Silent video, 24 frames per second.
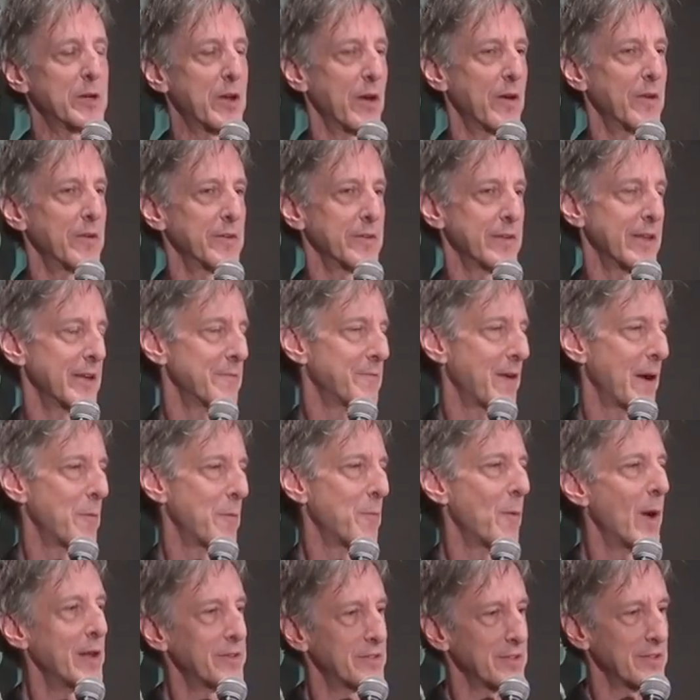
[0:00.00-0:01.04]
would go to, if I
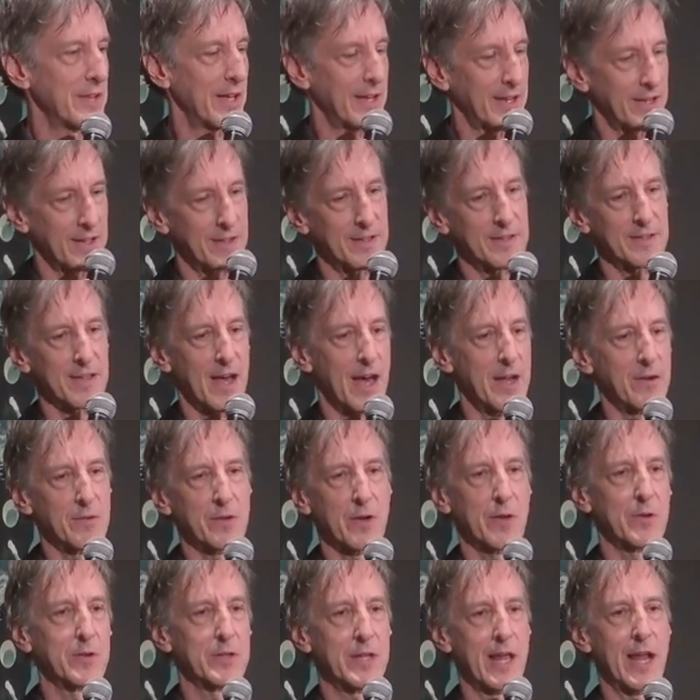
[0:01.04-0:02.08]
went to like I
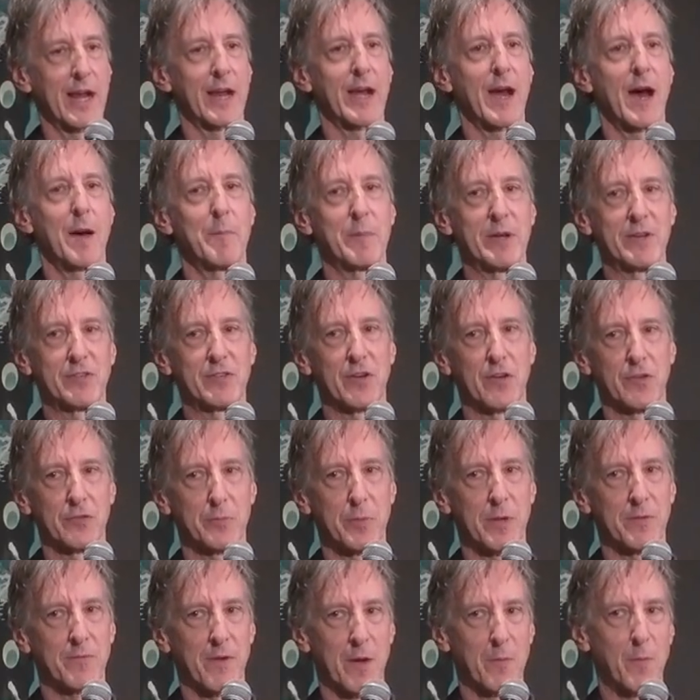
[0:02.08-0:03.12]
don't go to a lot of comedy
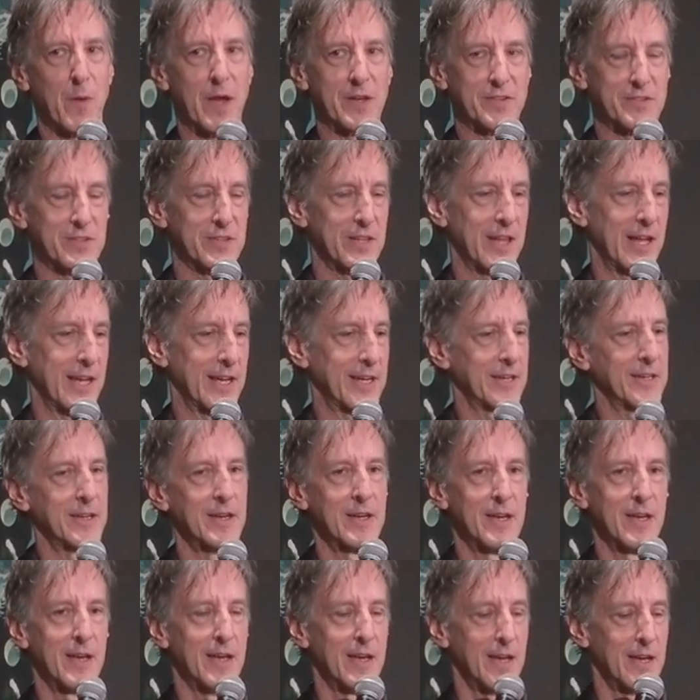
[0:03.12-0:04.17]
shows, but if I went to like,
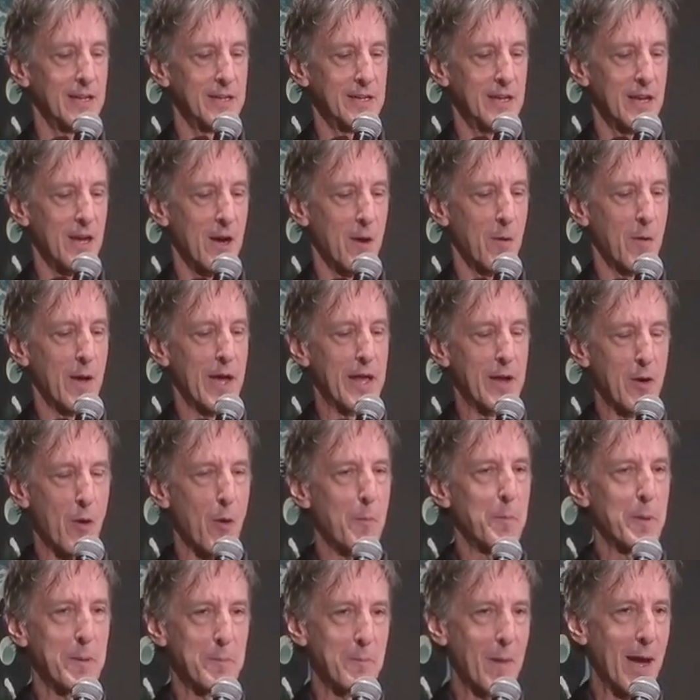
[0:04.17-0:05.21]
you know, an
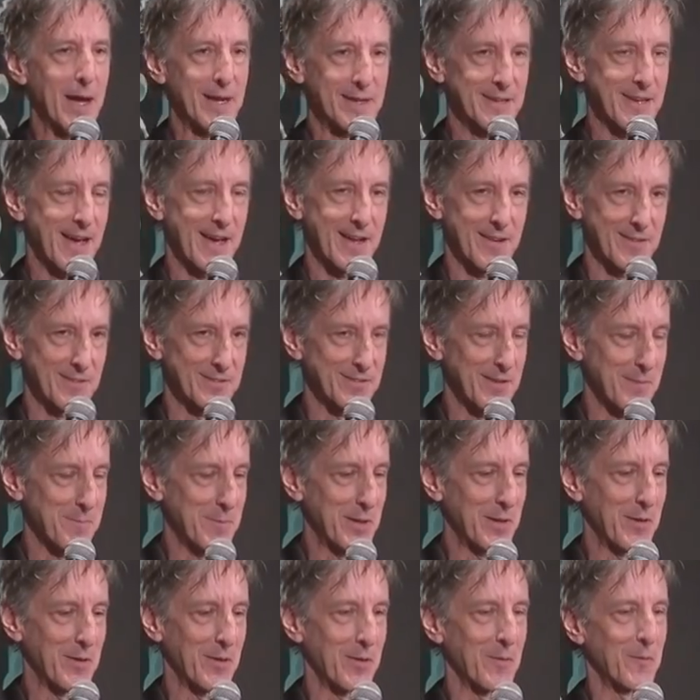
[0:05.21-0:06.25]
open mic night or
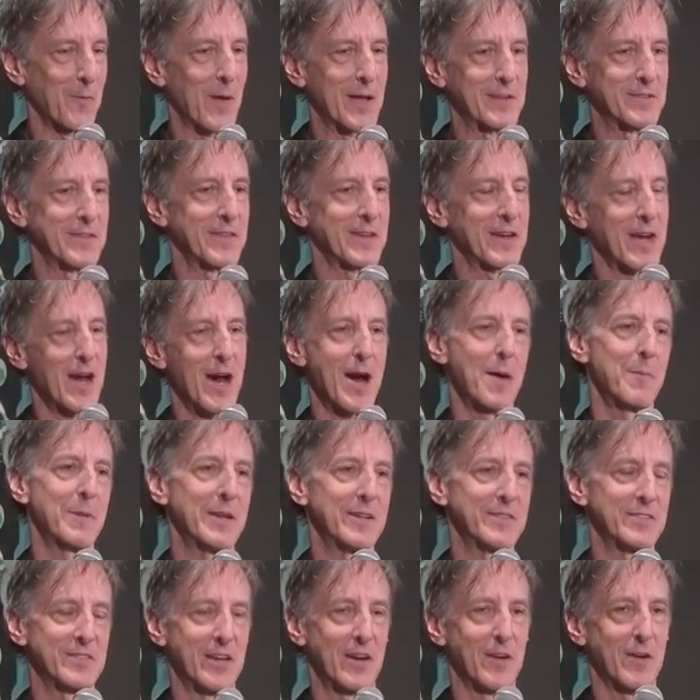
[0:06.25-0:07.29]
something, or went to the
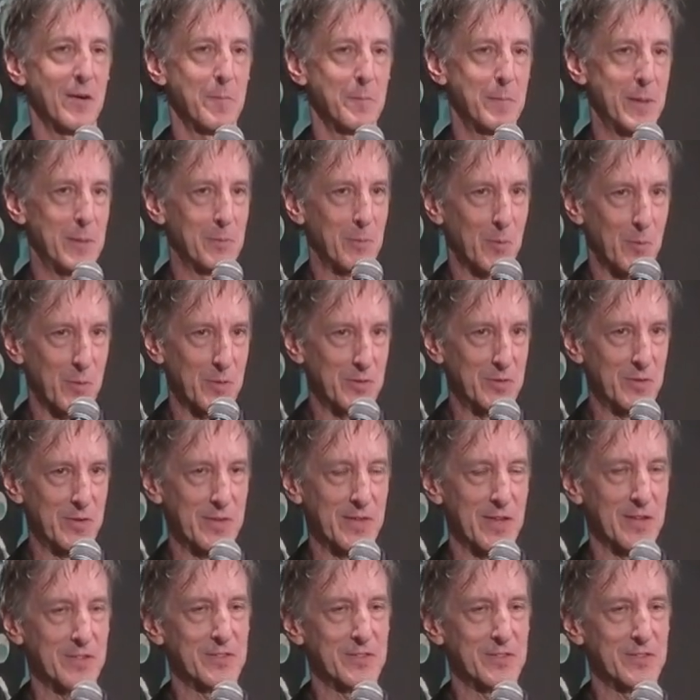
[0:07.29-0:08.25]
Comedy Cellar and people were doing